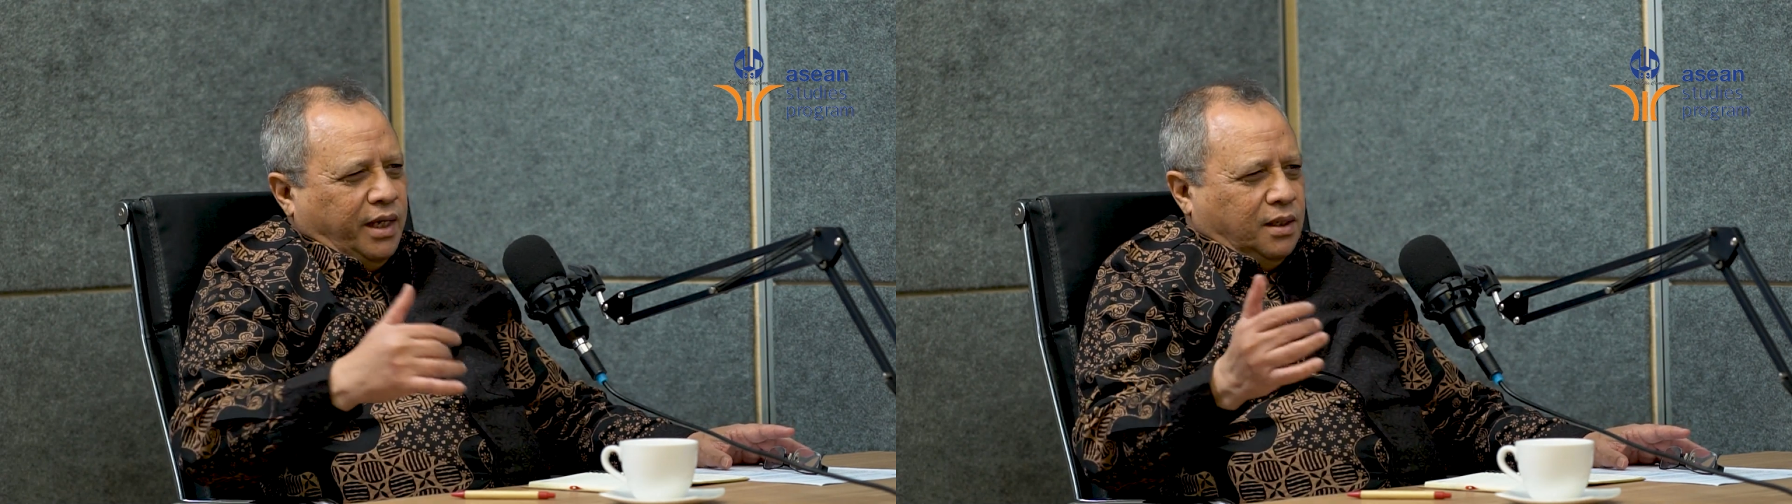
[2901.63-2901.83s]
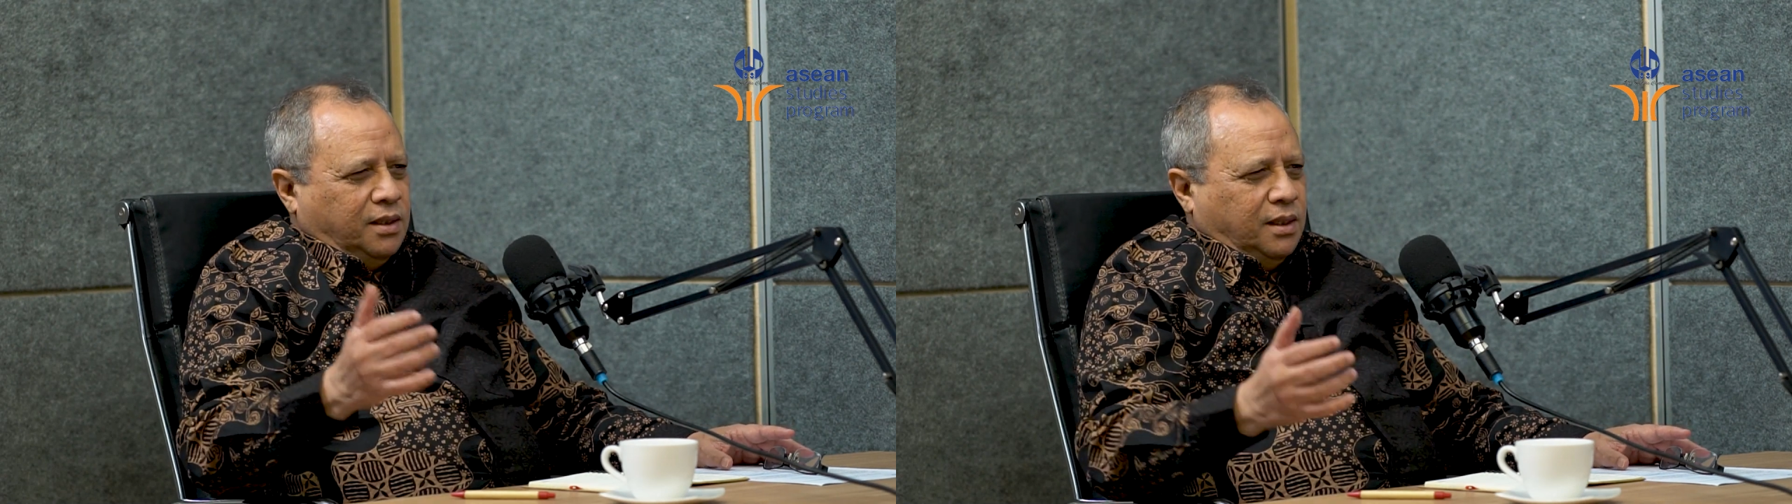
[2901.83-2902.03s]

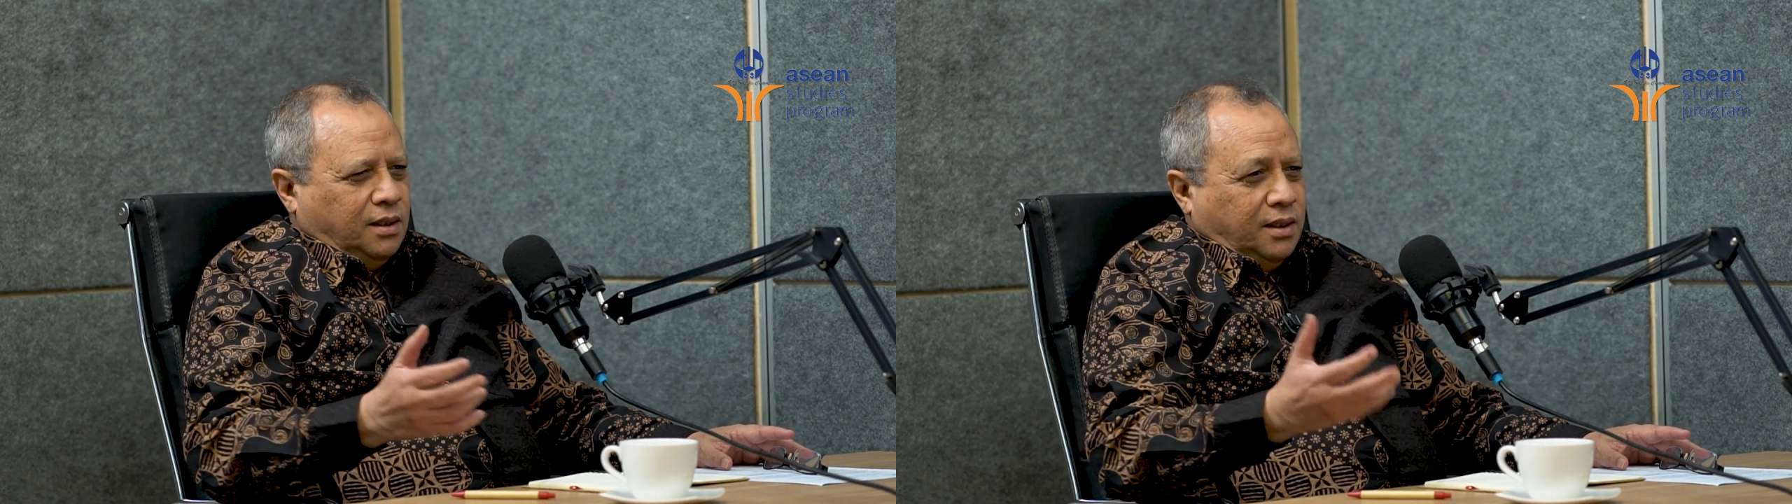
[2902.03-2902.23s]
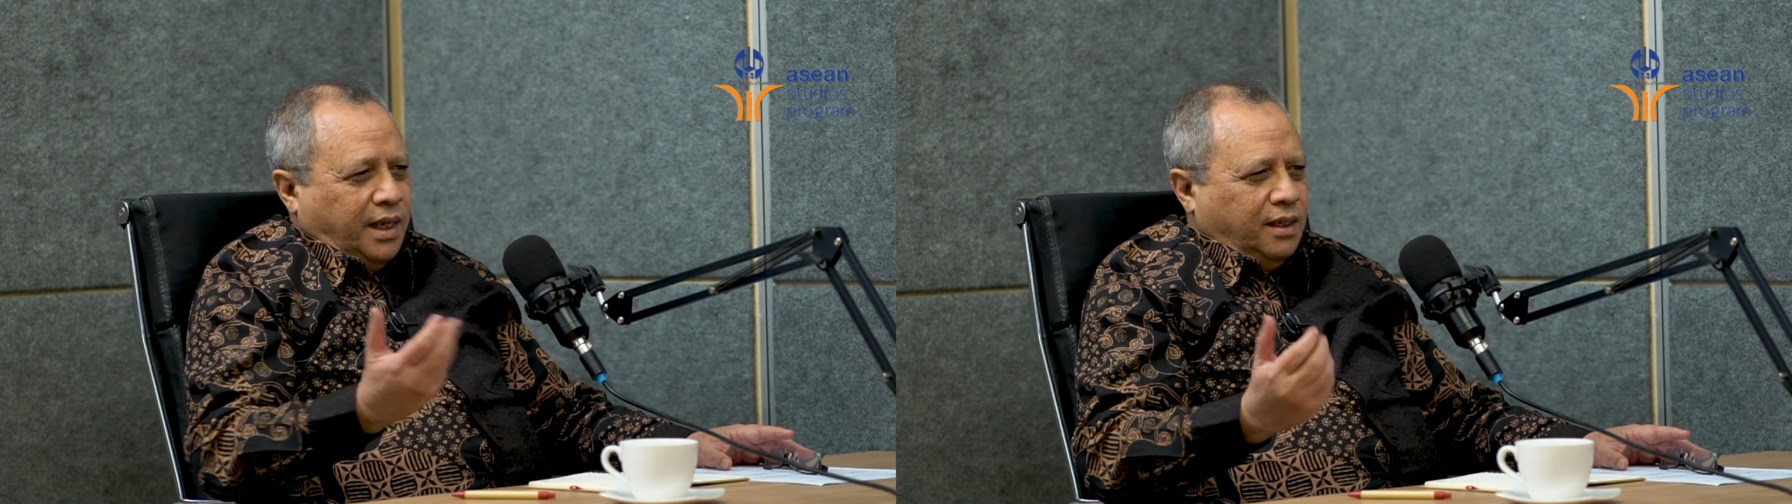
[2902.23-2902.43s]
else's
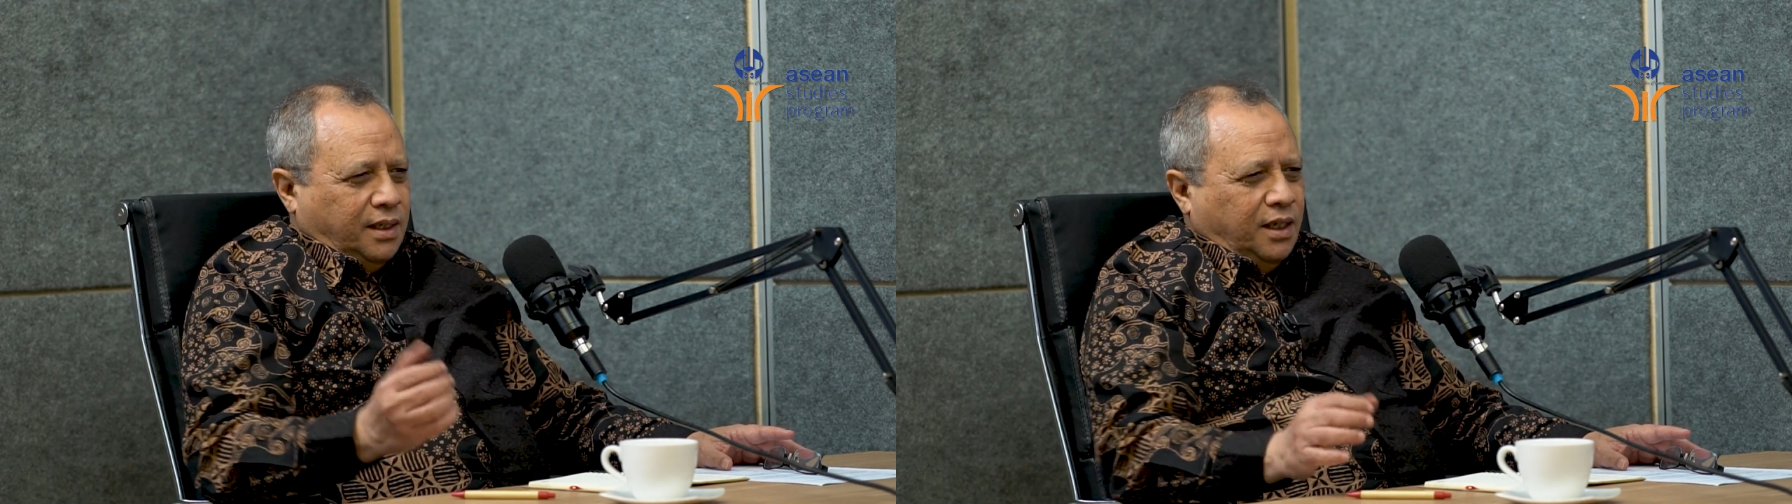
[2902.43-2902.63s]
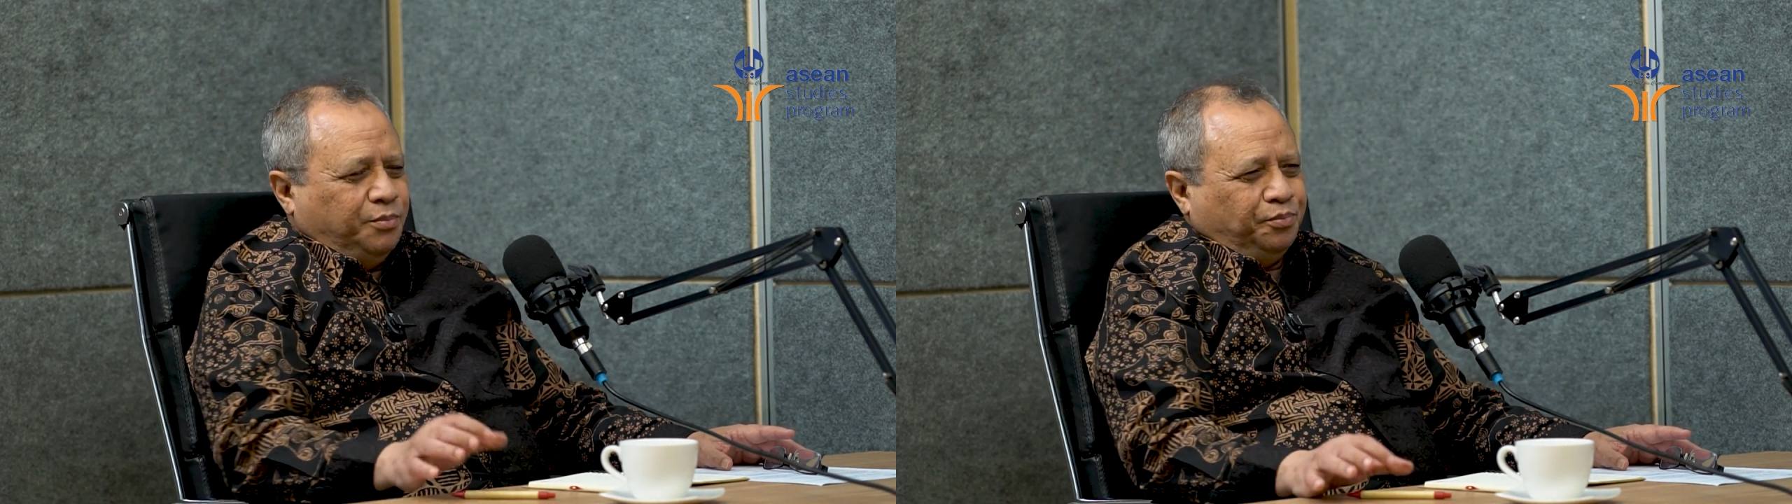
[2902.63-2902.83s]

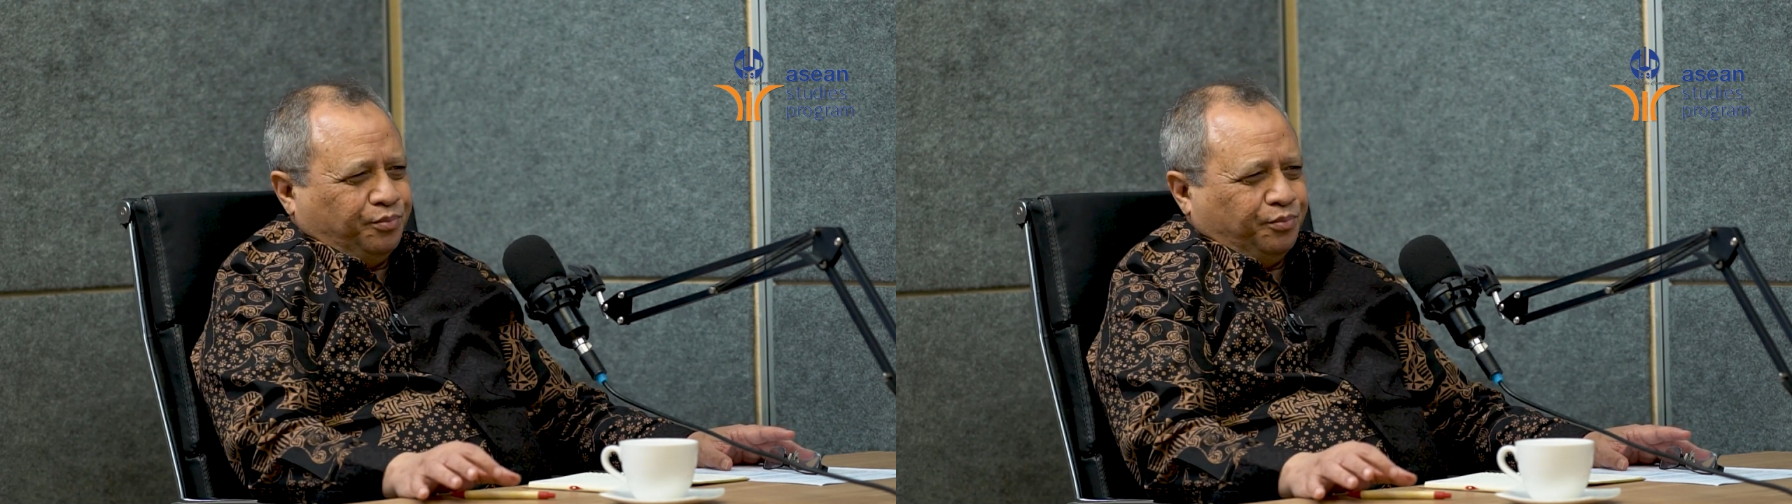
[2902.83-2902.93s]
tail, yeah.